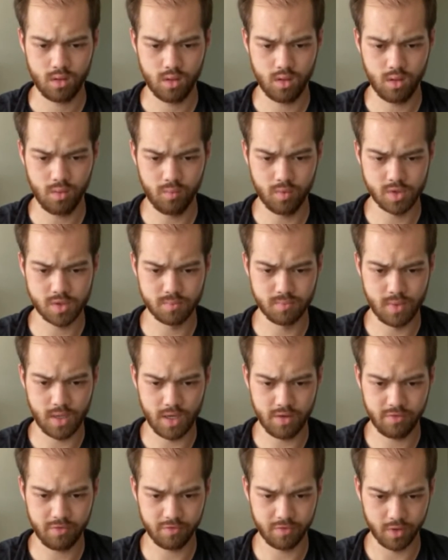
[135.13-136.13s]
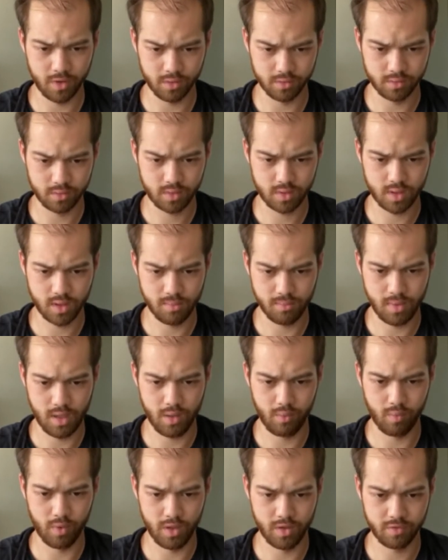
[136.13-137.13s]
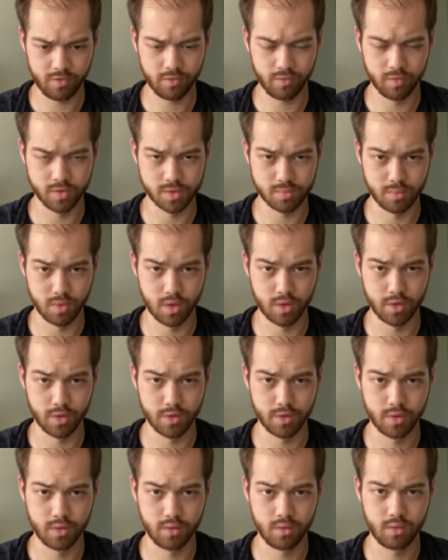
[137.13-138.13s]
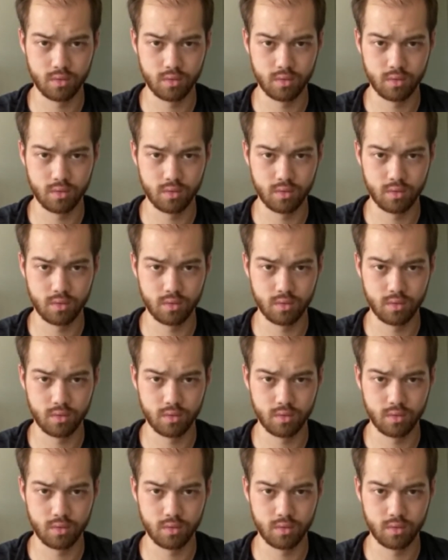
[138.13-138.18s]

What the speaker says: It was my fault that my wife was murdered.